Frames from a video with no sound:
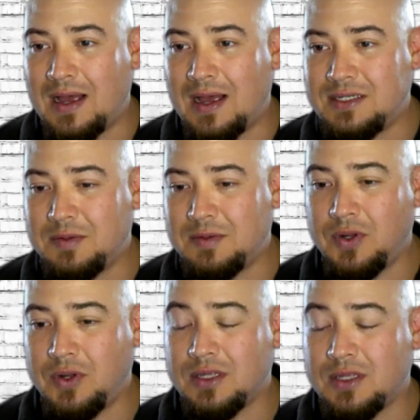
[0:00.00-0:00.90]
I did
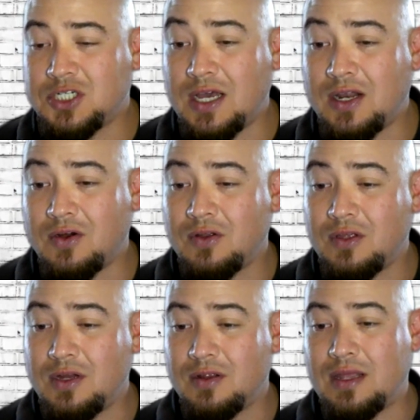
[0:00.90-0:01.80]
put in the chat
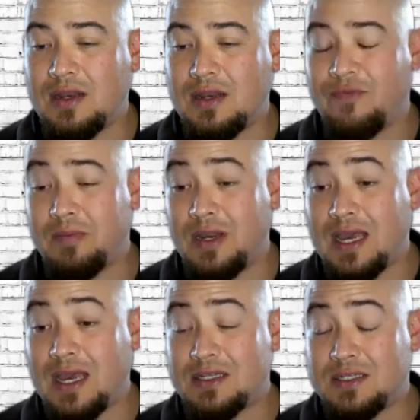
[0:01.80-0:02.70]
earlier that if anybody
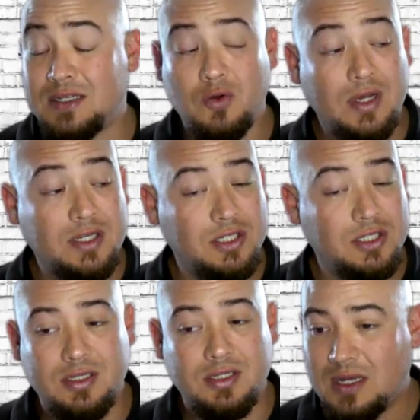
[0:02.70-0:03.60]
has any
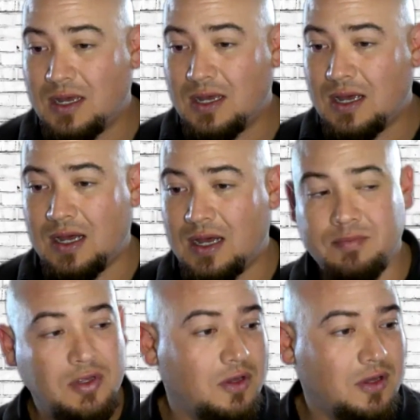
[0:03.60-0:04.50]
questions,
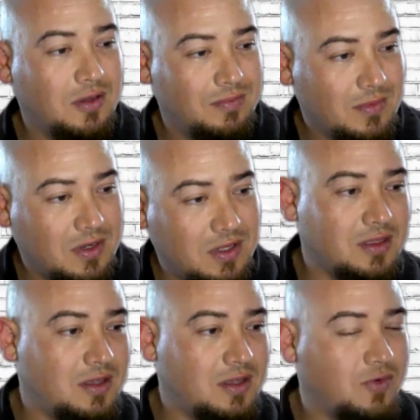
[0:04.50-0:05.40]
you can
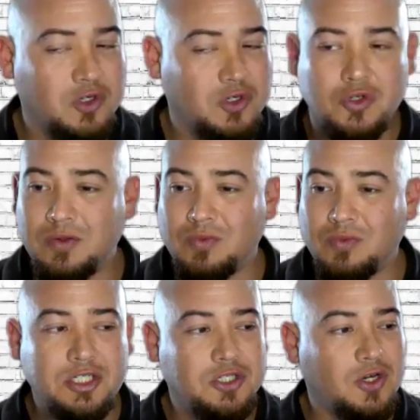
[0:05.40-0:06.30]
click the virtual
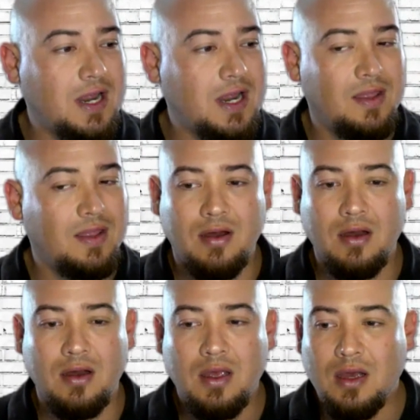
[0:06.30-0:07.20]
raise your hand
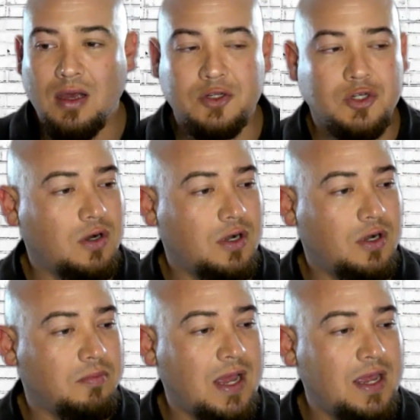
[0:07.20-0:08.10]
there. I'll turn on
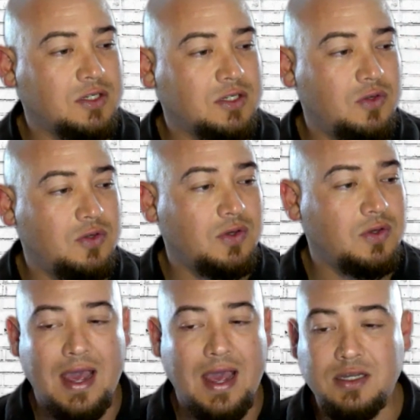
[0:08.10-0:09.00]
your mic so you can
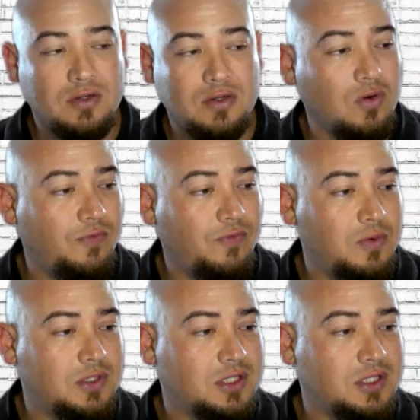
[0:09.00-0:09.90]
ask, or if
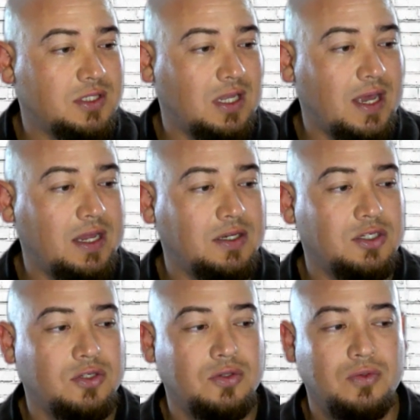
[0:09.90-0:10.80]
you would just like
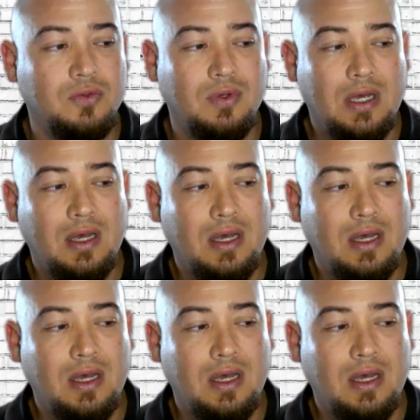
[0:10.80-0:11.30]
to